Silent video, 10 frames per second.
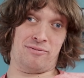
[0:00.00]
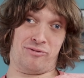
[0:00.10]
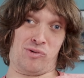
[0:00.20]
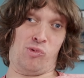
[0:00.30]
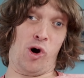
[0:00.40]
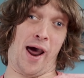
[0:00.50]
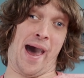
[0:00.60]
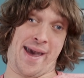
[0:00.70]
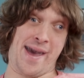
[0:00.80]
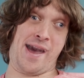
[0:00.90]
from what
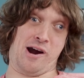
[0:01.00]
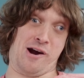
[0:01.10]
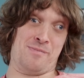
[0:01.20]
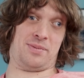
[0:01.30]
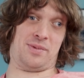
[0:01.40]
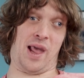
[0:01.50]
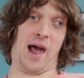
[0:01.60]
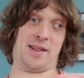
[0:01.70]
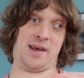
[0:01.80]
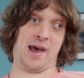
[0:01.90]
I hear,
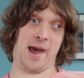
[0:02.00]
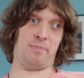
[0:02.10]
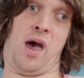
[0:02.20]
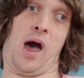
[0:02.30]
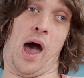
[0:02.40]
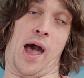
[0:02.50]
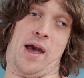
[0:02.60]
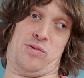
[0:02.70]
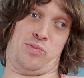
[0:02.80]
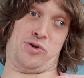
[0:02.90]
98,
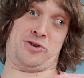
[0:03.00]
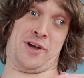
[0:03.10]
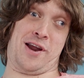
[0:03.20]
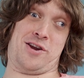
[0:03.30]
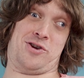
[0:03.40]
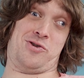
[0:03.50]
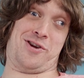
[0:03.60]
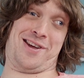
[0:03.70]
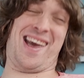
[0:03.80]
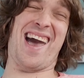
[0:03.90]
highest percentage you
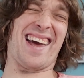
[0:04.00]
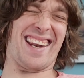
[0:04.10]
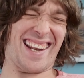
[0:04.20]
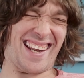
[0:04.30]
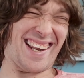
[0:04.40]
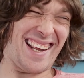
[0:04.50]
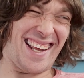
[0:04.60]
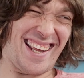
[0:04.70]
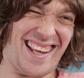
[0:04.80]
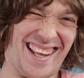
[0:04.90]
can get.
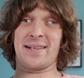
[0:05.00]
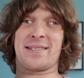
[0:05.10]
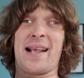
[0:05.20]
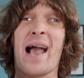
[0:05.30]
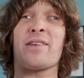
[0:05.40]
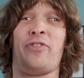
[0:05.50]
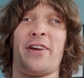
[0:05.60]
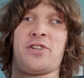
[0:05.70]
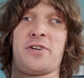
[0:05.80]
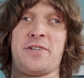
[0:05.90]
This next
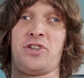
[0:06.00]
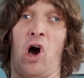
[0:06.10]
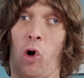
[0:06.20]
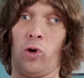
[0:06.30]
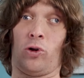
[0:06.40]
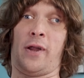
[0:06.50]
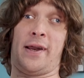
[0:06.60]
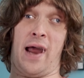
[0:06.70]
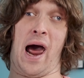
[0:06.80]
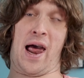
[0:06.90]
feature is
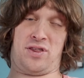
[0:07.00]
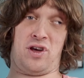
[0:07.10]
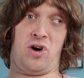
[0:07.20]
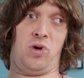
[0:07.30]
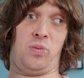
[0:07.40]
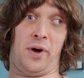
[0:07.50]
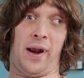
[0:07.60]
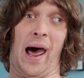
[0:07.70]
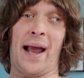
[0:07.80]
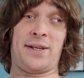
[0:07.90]
totally not new, but
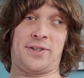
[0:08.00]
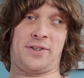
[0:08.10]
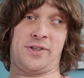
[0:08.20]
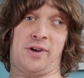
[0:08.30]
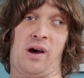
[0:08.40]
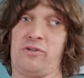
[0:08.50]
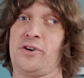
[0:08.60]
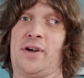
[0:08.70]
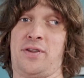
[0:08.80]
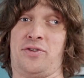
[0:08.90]
I just
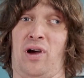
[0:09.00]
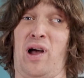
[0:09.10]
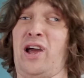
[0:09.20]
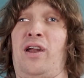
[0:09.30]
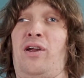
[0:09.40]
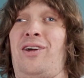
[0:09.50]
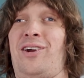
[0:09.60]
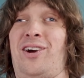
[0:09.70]
discovered it, so I'm gonna